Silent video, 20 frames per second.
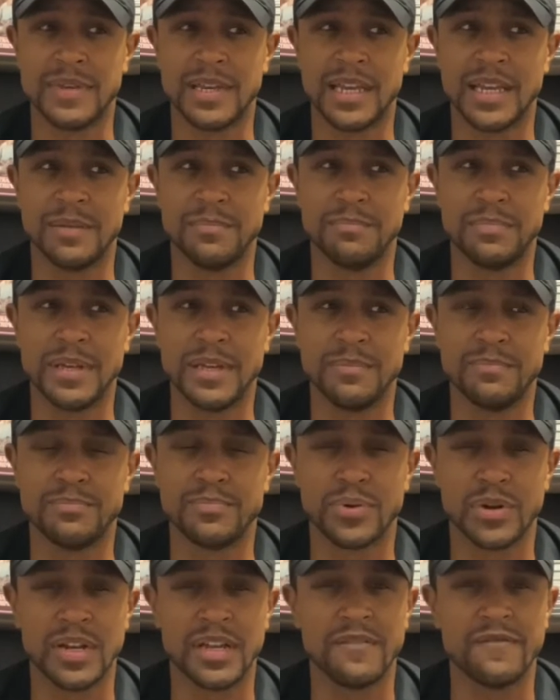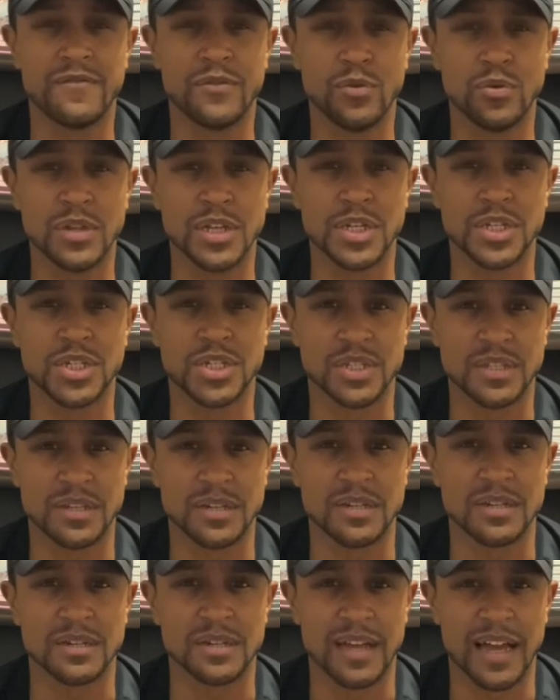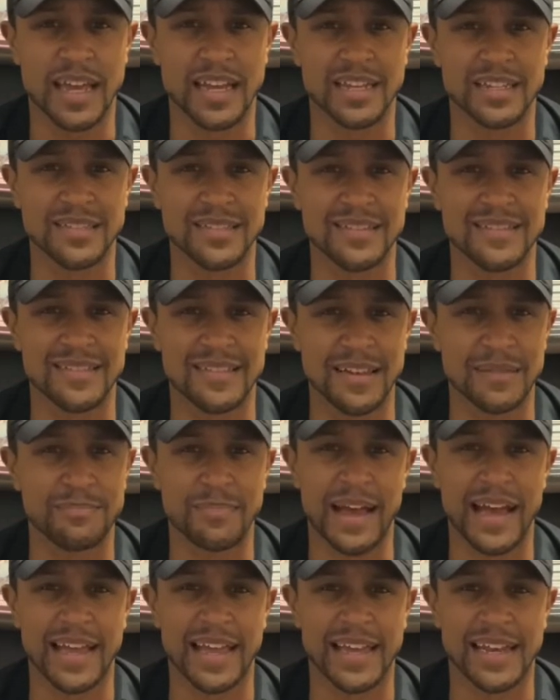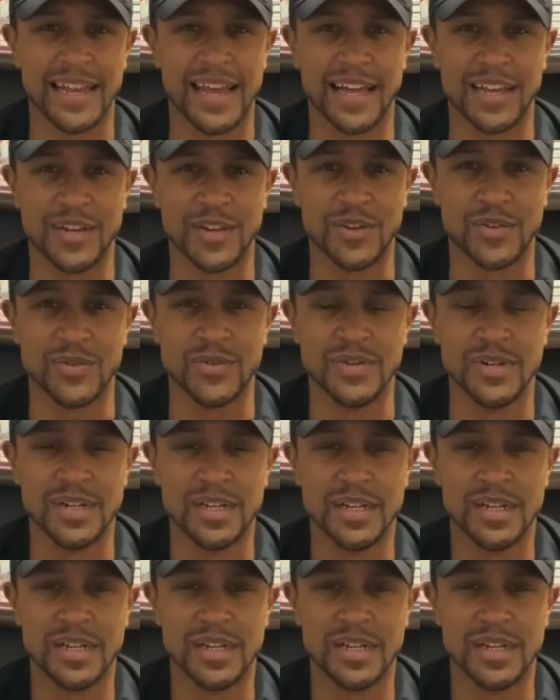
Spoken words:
it'd be pretty foolish to kind of just sit back and not do.